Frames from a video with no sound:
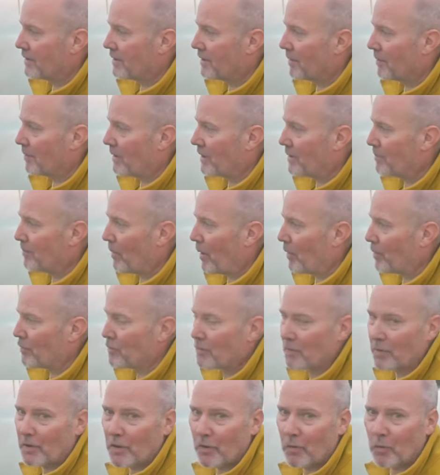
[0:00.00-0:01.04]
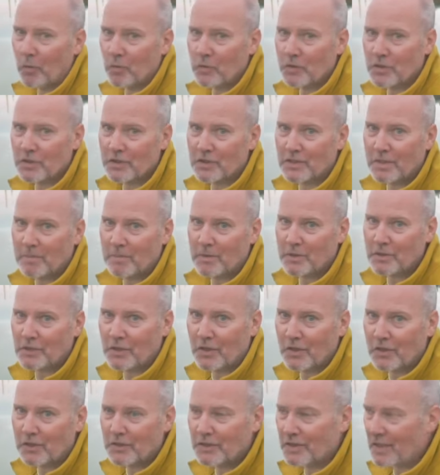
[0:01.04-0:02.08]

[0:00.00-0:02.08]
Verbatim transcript: Some of these boats are gorgeous. Let me show you